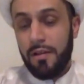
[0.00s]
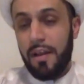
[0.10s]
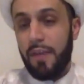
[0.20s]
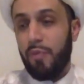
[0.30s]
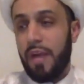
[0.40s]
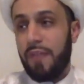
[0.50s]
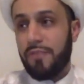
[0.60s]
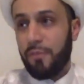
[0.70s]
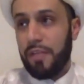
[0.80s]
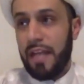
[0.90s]
and we have to
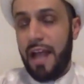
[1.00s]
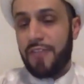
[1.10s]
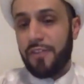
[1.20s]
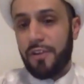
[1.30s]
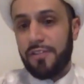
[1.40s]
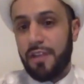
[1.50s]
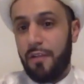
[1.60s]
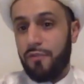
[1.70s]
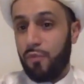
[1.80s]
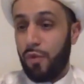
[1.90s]
really ask
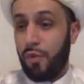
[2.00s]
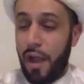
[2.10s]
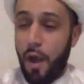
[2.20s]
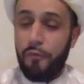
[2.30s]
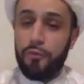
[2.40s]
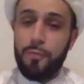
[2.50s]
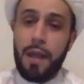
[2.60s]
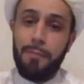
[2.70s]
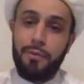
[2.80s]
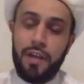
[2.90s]
ourselves: when I offer
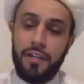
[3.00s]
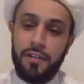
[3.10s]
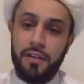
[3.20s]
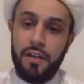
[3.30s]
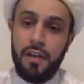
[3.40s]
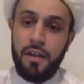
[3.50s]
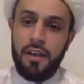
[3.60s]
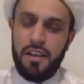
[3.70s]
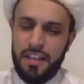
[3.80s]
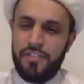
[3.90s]
my prayer,
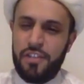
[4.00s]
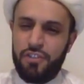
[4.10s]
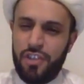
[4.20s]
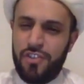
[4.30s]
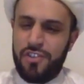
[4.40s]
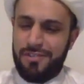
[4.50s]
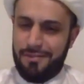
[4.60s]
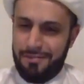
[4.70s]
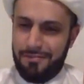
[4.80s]
is it just